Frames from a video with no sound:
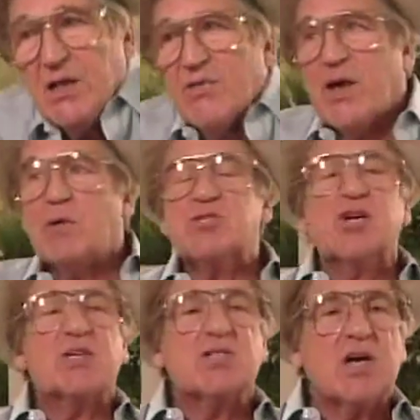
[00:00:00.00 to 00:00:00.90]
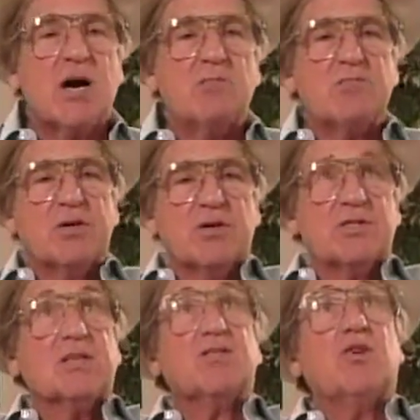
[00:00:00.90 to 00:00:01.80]
they would just come because
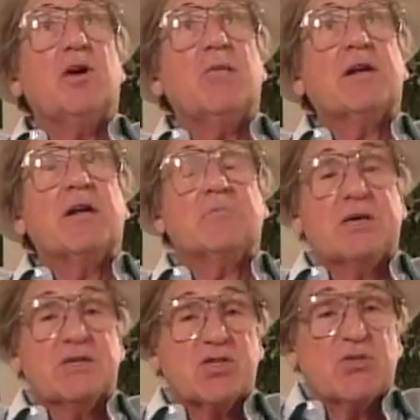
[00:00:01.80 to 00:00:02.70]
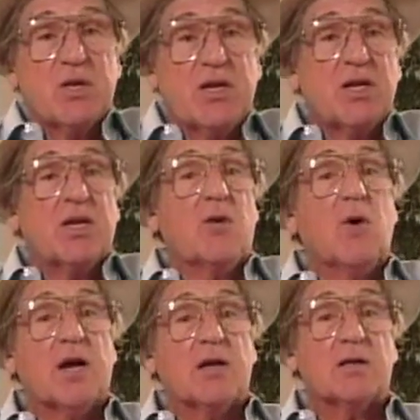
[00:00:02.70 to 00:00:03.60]
they saw them on that big screen and they
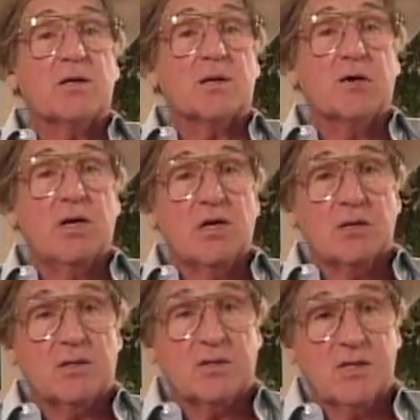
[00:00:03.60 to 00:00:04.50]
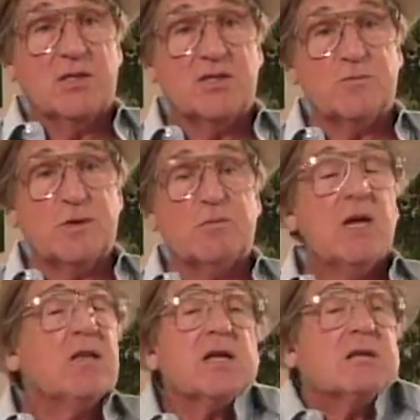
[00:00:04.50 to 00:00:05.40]
wanted, you know, to see these people.
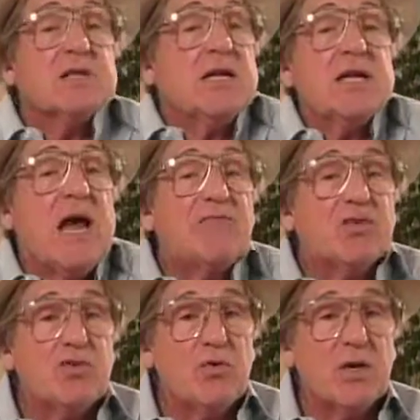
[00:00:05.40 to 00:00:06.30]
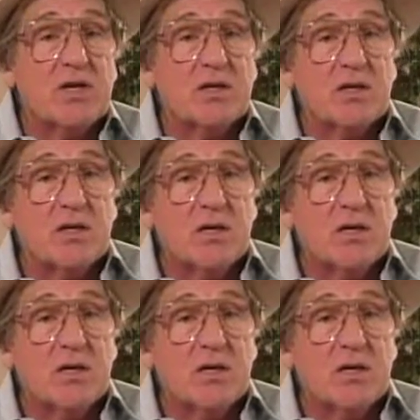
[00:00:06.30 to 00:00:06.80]
They didn't have to do anything.